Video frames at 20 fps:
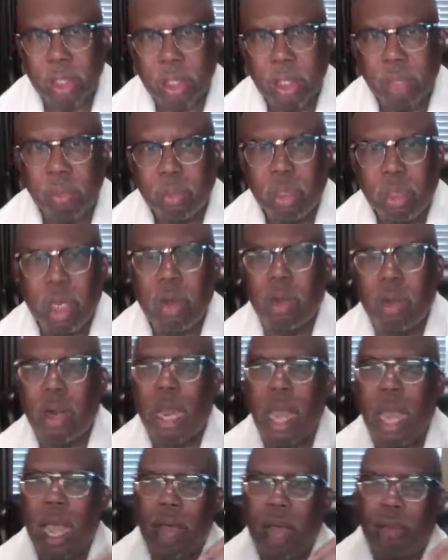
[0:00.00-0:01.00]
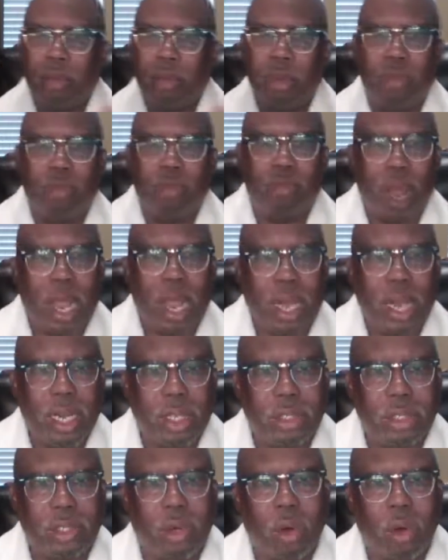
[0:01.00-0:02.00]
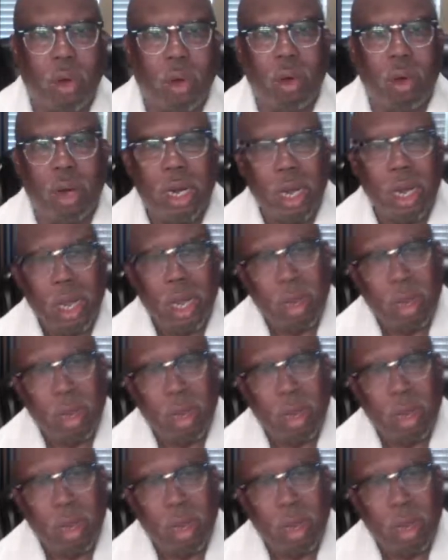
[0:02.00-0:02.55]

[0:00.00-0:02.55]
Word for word: We don't have to fight as hard.